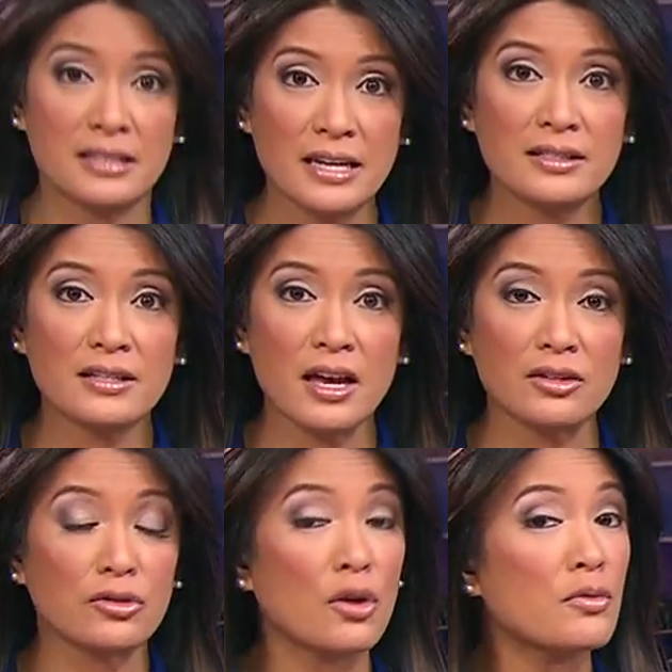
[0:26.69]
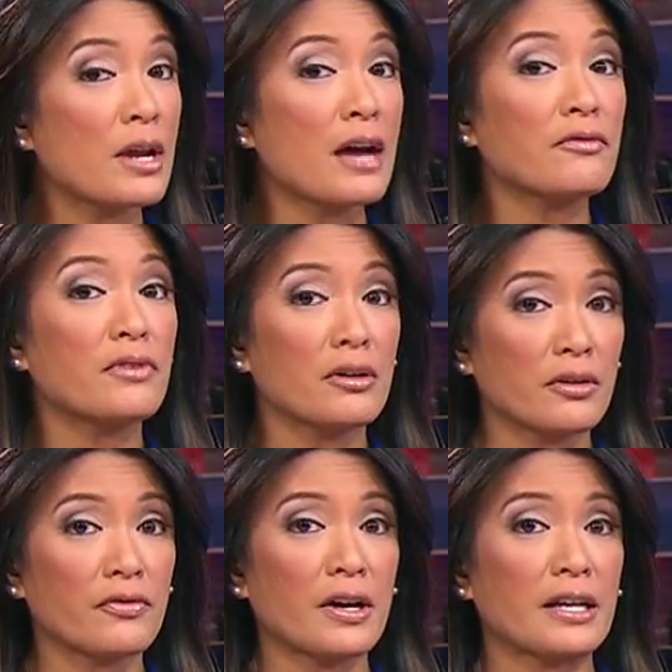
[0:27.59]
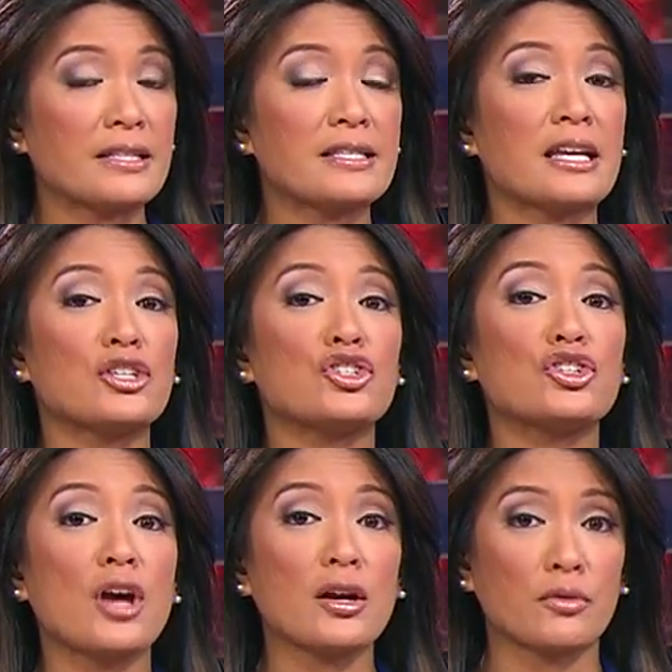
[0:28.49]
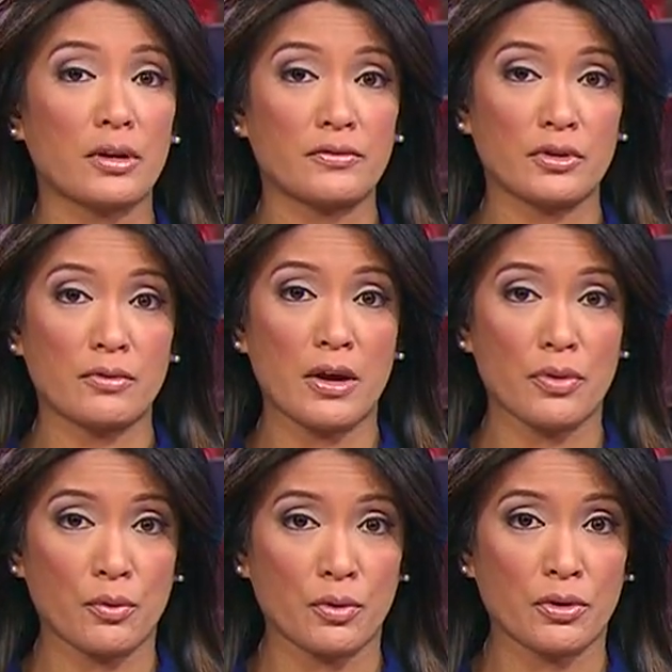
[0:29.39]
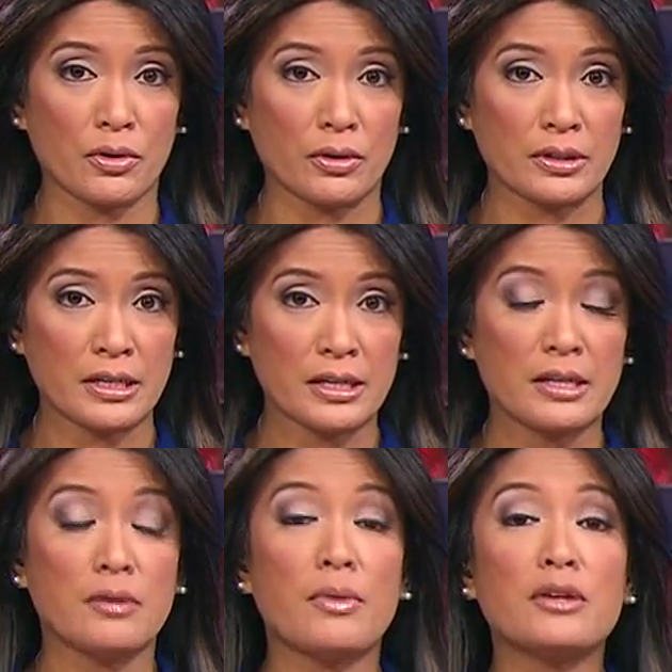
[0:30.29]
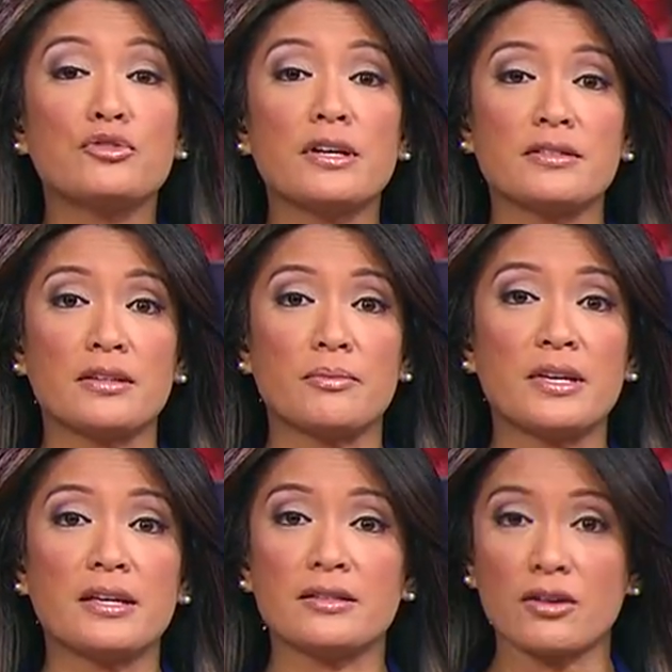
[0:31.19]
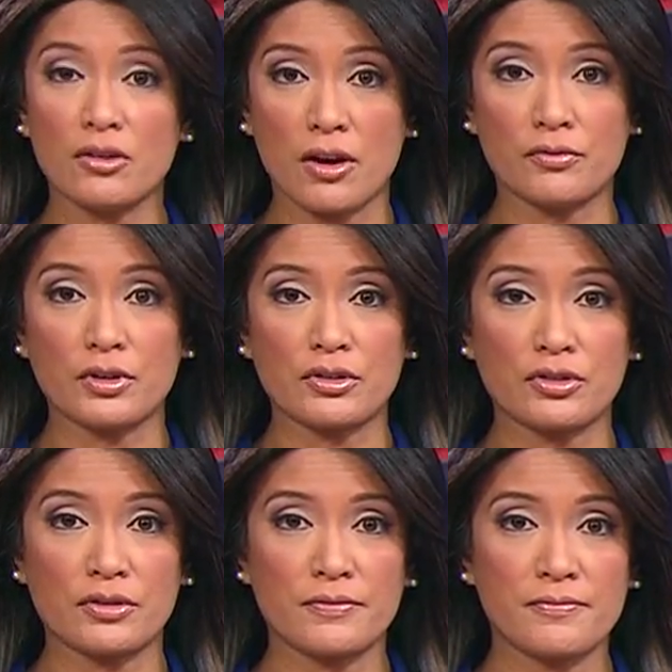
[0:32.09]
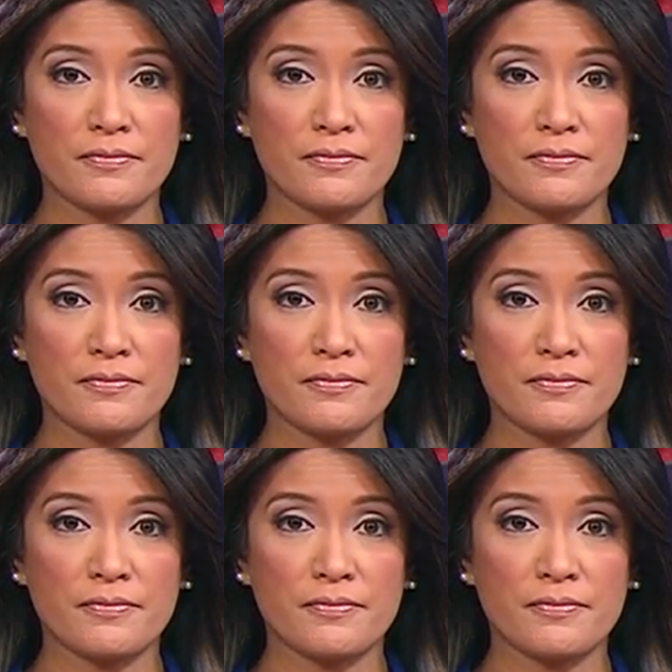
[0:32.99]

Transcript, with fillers: Today's test, though not verified, sent shockwaves around the world. Ben Tracy begins our coverage.